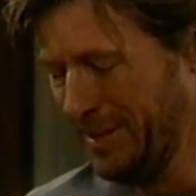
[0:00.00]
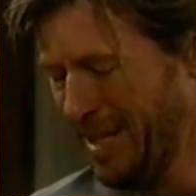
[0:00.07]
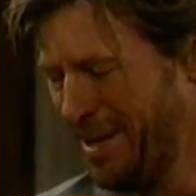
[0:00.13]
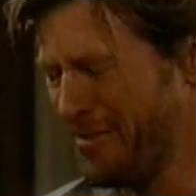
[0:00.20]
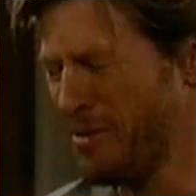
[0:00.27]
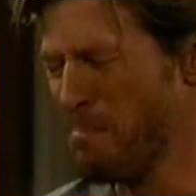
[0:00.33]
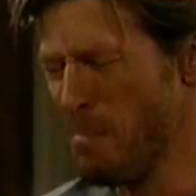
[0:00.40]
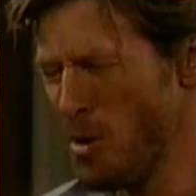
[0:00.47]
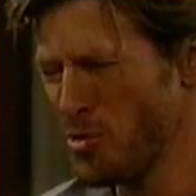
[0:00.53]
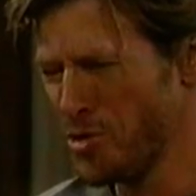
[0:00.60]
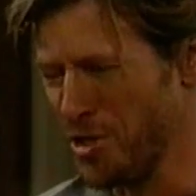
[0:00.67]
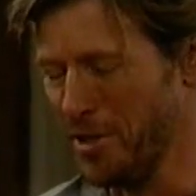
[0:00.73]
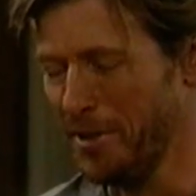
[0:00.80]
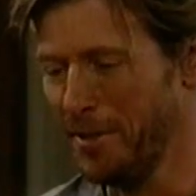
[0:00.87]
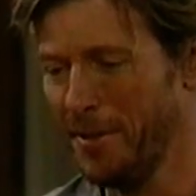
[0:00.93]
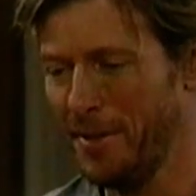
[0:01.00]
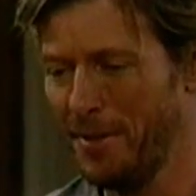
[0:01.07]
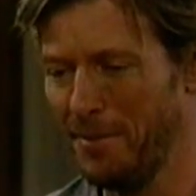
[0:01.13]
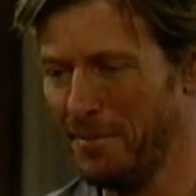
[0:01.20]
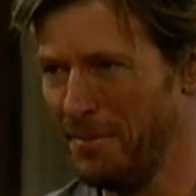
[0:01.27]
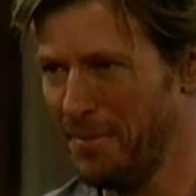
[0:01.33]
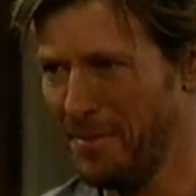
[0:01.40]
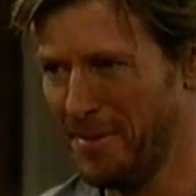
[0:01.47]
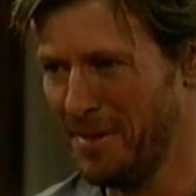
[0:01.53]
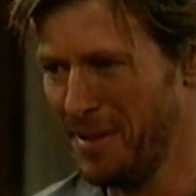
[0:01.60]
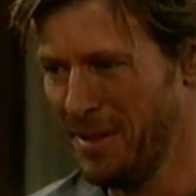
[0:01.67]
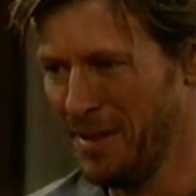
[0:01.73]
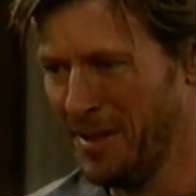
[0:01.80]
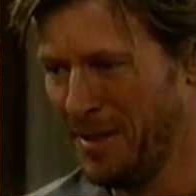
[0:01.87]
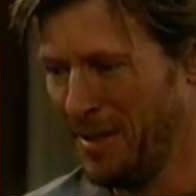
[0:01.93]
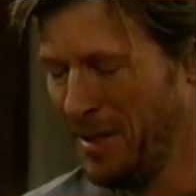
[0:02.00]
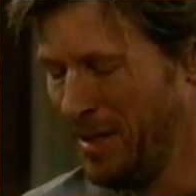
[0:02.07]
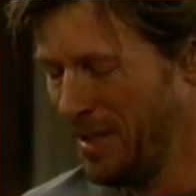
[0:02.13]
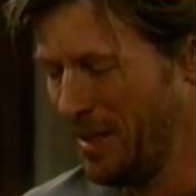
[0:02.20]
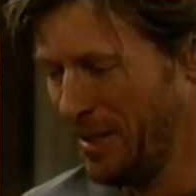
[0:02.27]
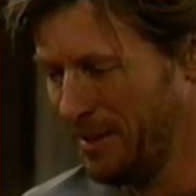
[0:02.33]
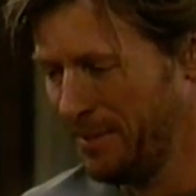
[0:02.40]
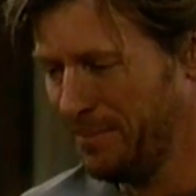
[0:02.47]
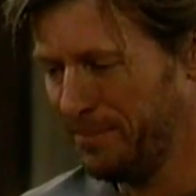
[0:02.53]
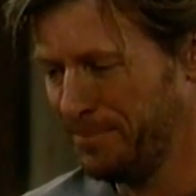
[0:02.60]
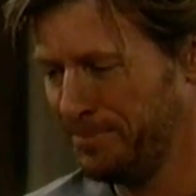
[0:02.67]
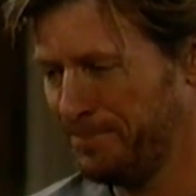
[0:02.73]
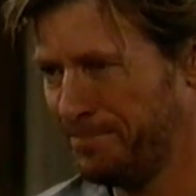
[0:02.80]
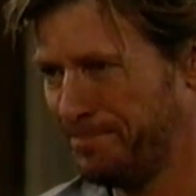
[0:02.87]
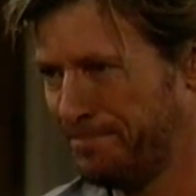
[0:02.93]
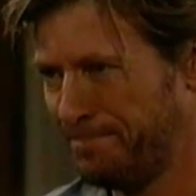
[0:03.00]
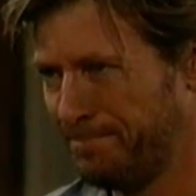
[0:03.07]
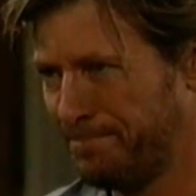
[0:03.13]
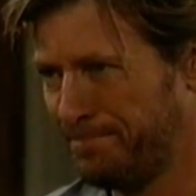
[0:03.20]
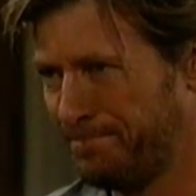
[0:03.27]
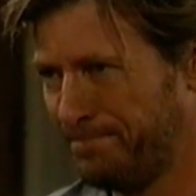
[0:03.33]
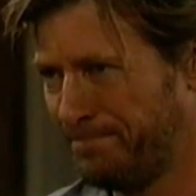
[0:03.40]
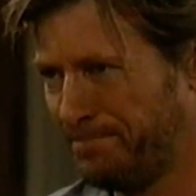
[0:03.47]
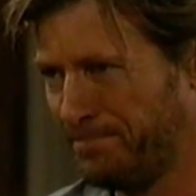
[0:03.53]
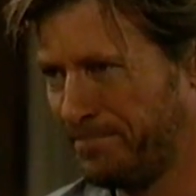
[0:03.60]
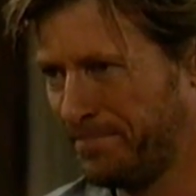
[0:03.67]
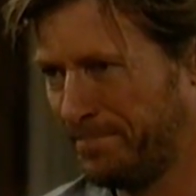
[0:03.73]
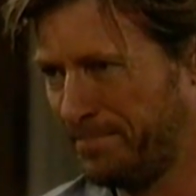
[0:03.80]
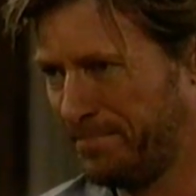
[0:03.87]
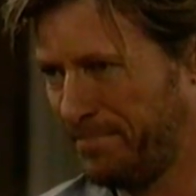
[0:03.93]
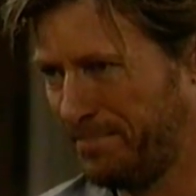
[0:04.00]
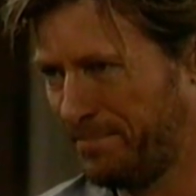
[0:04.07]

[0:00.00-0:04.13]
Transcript: a lot of emotion. That's where soap operas come in. In the soap world, the